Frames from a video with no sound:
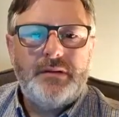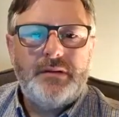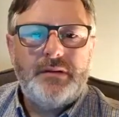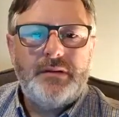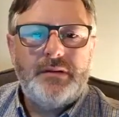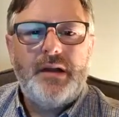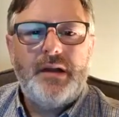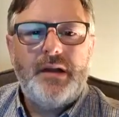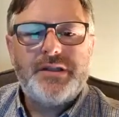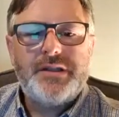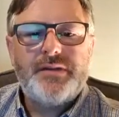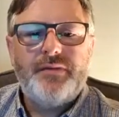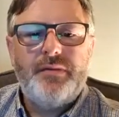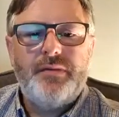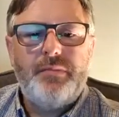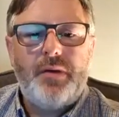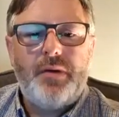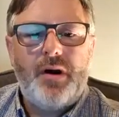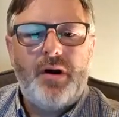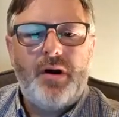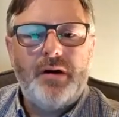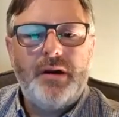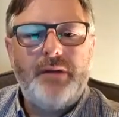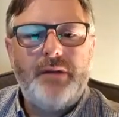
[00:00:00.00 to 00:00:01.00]
Lots of
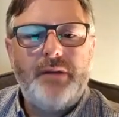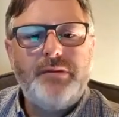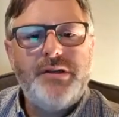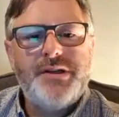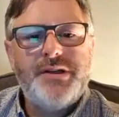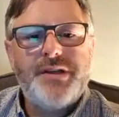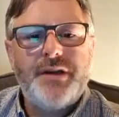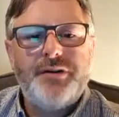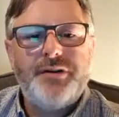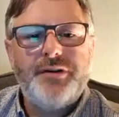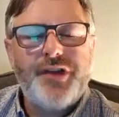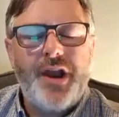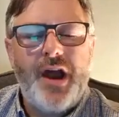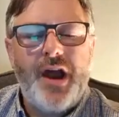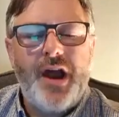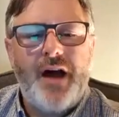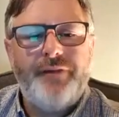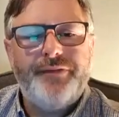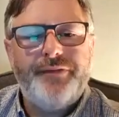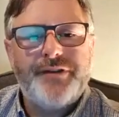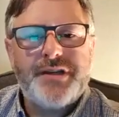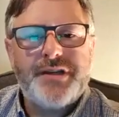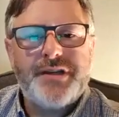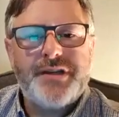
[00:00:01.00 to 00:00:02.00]
important. And you said there's an
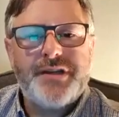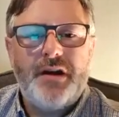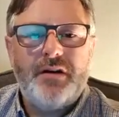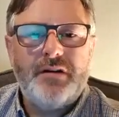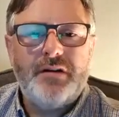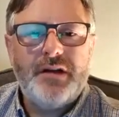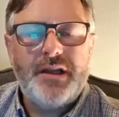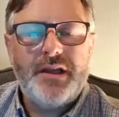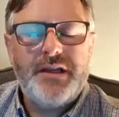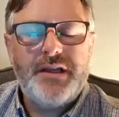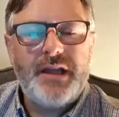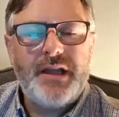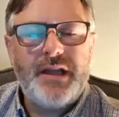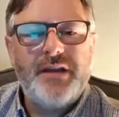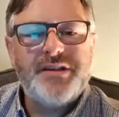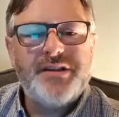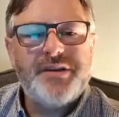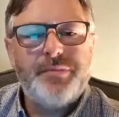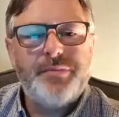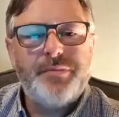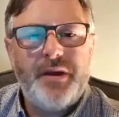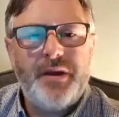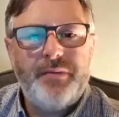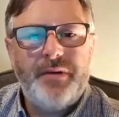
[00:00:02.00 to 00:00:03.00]
office there. Can you tell us
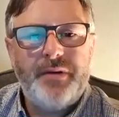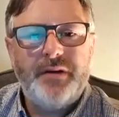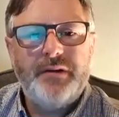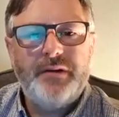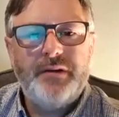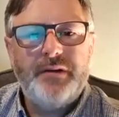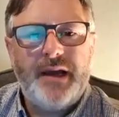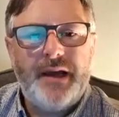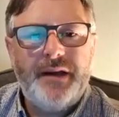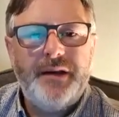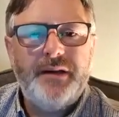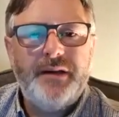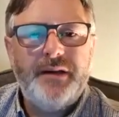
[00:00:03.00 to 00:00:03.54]
a bit about that?